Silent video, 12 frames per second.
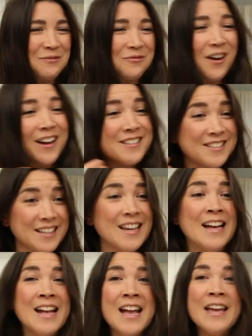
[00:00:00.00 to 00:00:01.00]
fry.
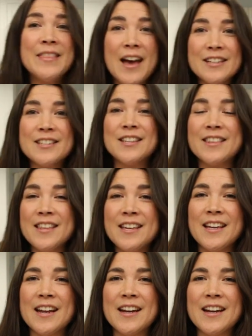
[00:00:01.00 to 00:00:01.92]
See, that's the thing.